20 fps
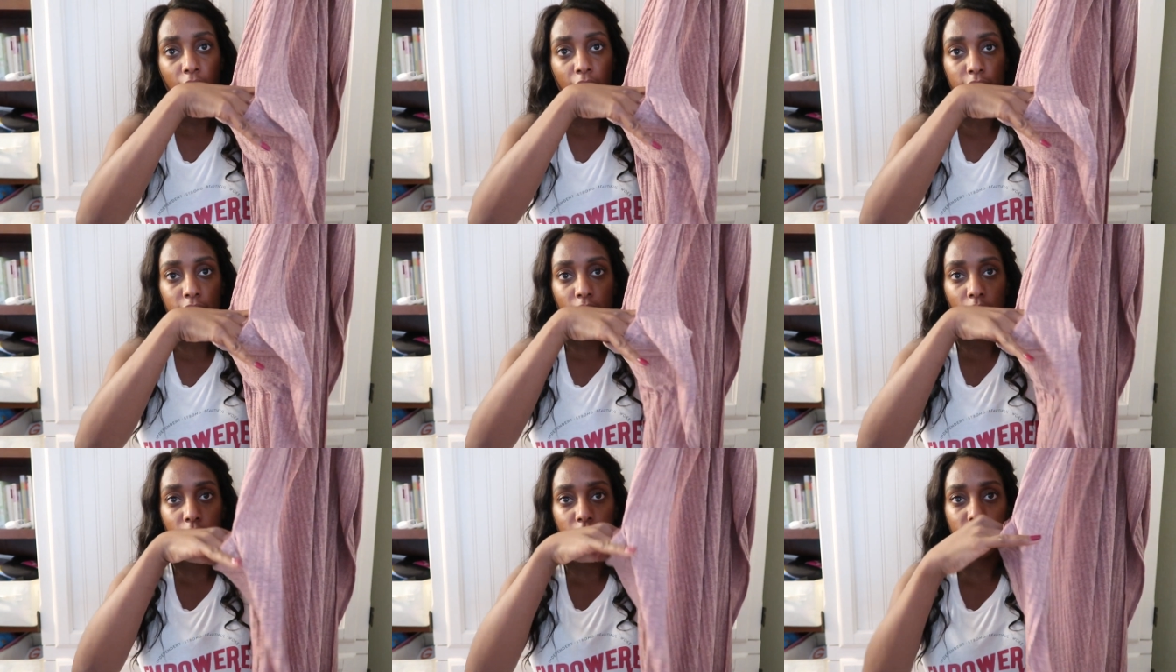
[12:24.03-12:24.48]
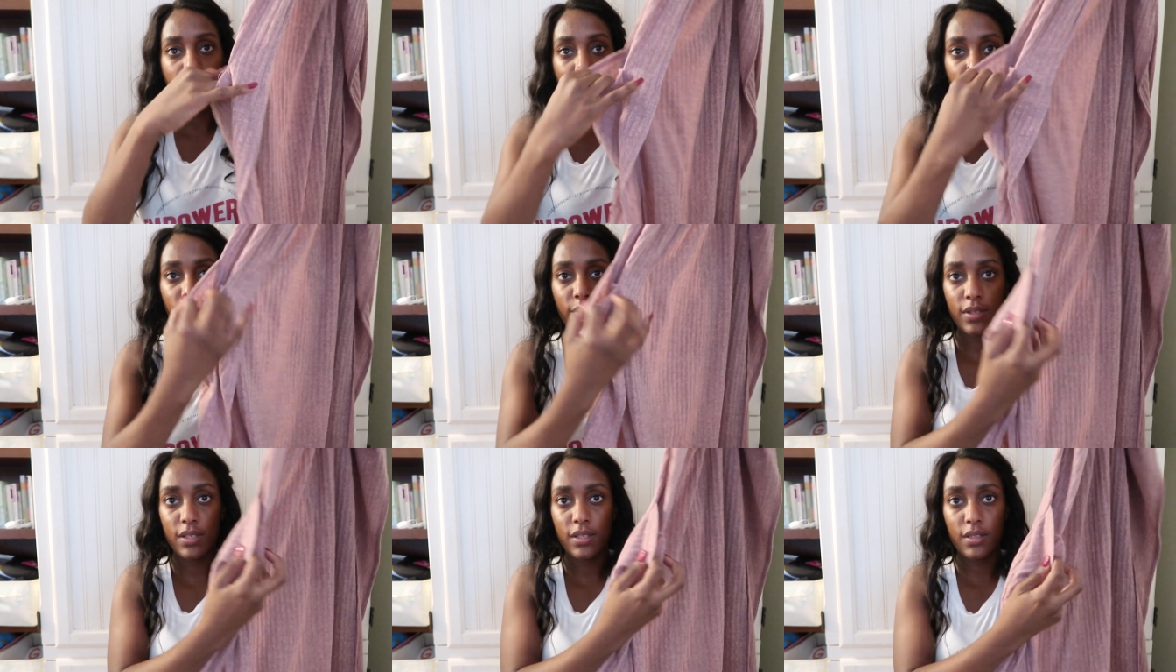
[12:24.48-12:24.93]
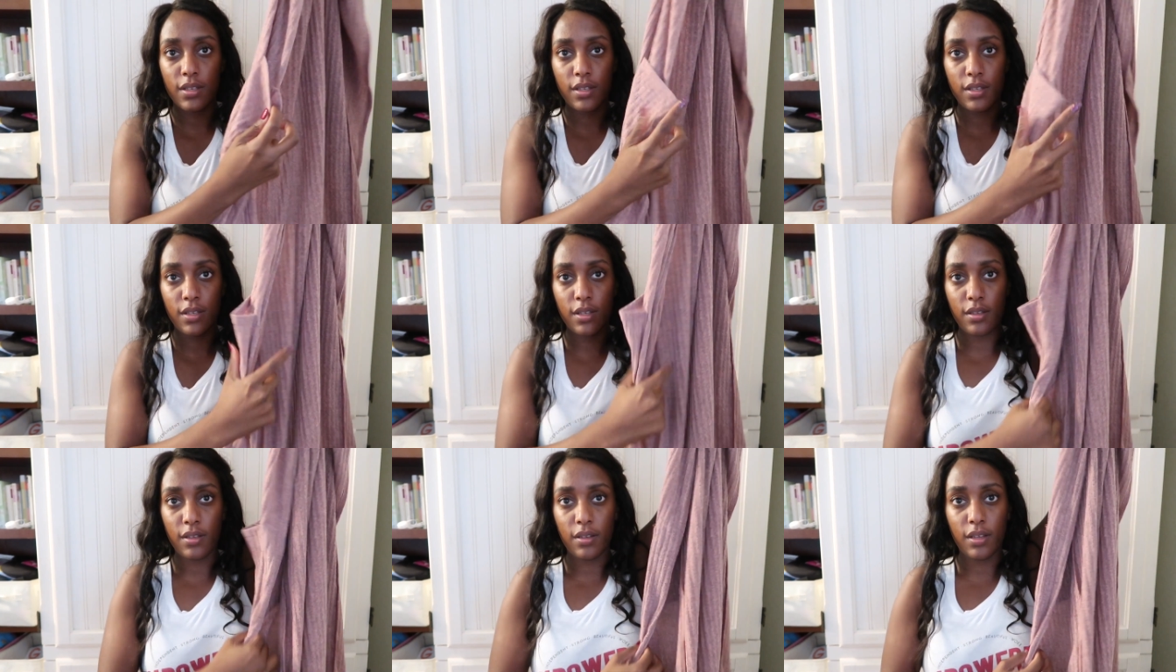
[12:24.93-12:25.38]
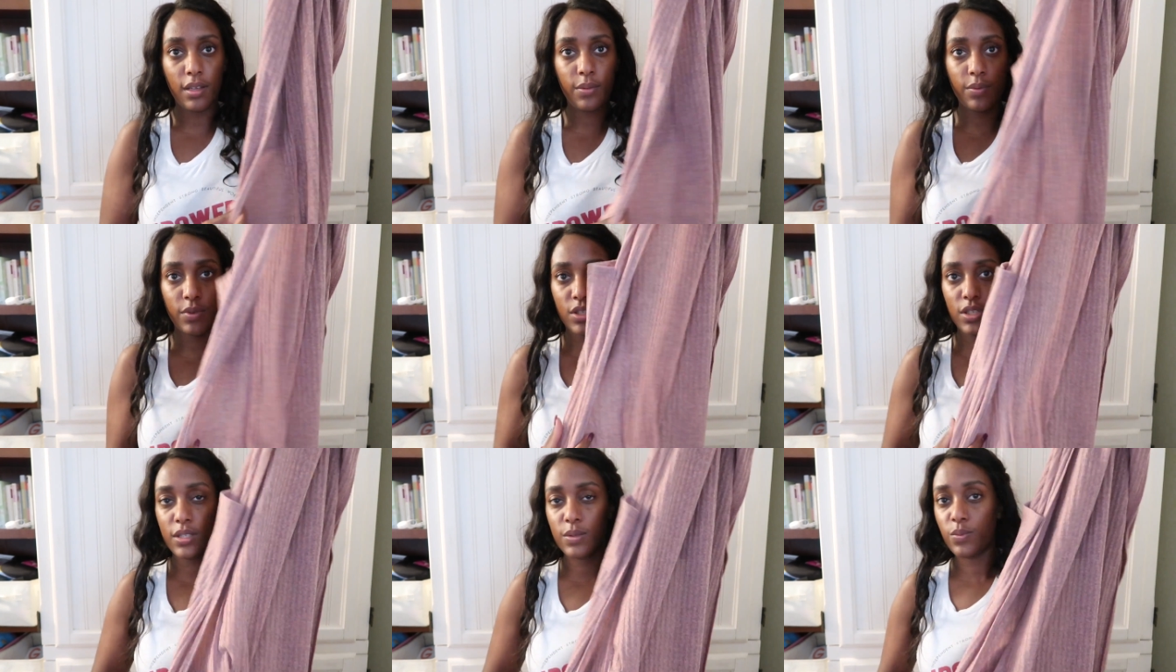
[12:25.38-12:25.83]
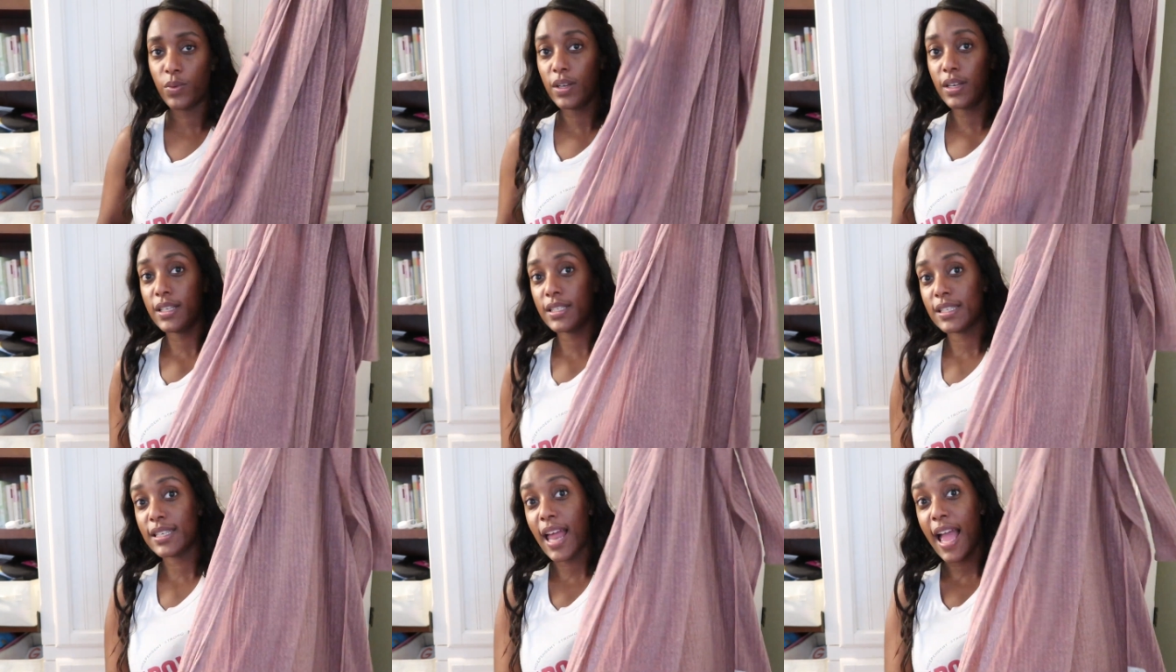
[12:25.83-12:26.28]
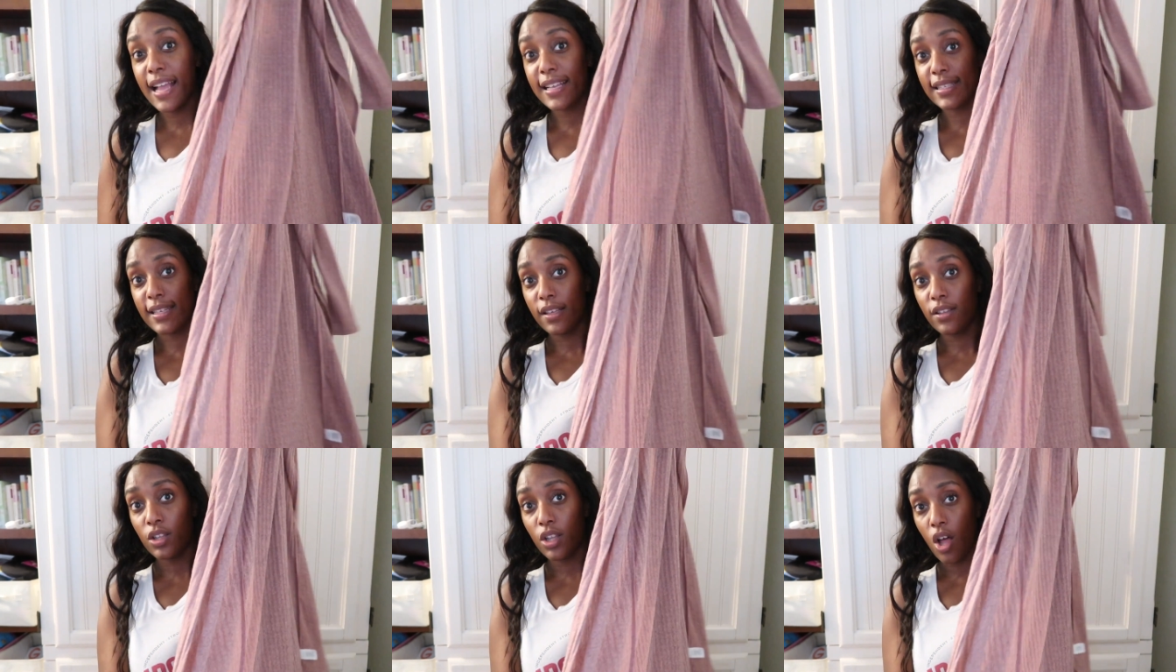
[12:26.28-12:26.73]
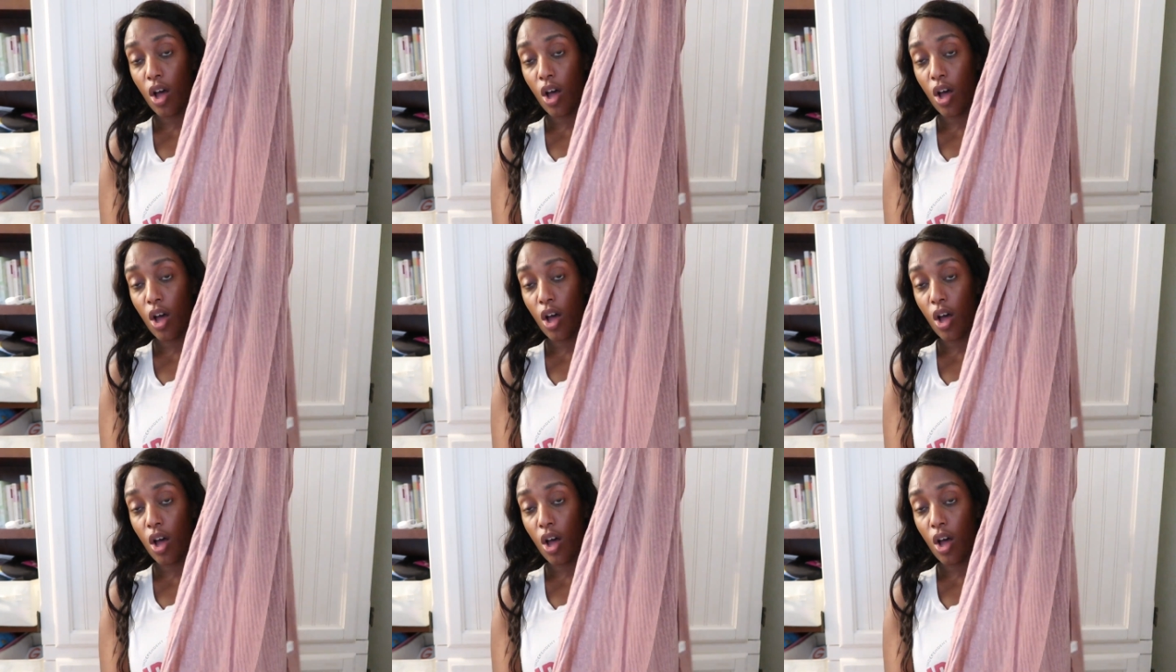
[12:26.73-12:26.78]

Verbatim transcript: I thought that was, it was just, and it's nice and